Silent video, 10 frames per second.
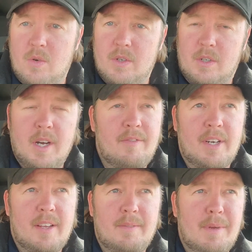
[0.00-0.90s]
or I
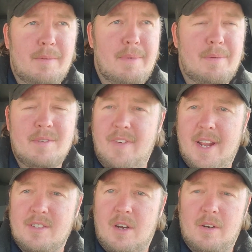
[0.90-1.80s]
forget, maybe it was
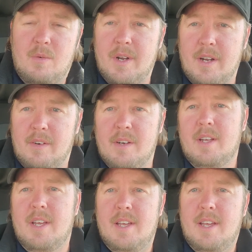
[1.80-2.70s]
Vance Auto, whatever.
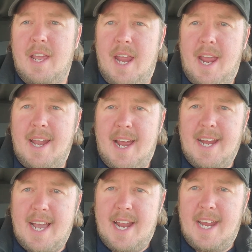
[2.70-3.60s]
And I
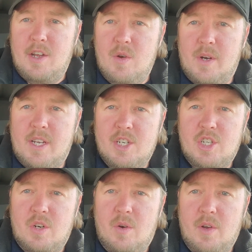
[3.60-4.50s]
got a new
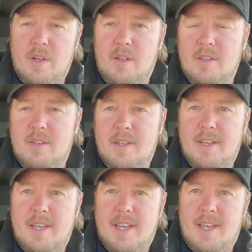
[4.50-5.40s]
ignition coil
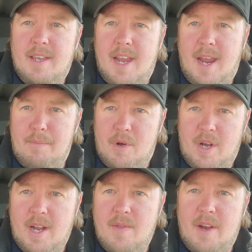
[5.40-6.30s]
and put
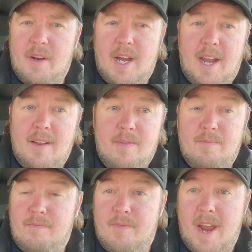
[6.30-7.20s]
it in there, and the
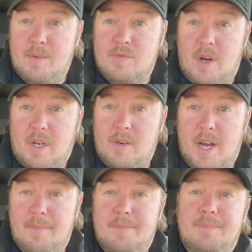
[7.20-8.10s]
van was running
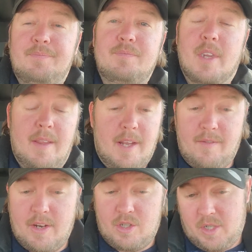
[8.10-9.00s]
great. And then
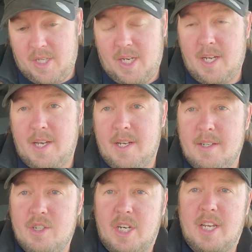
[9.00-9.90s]
eventually the
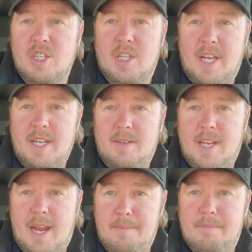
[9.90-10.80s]
check engine light
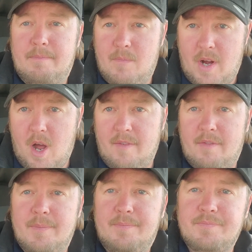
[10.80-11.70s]
went off.
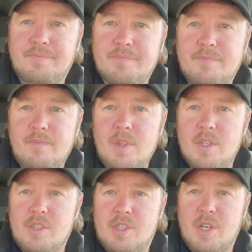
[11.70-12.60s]

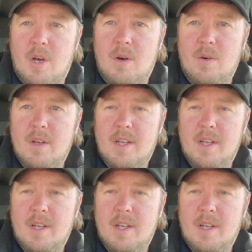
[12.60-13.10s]
So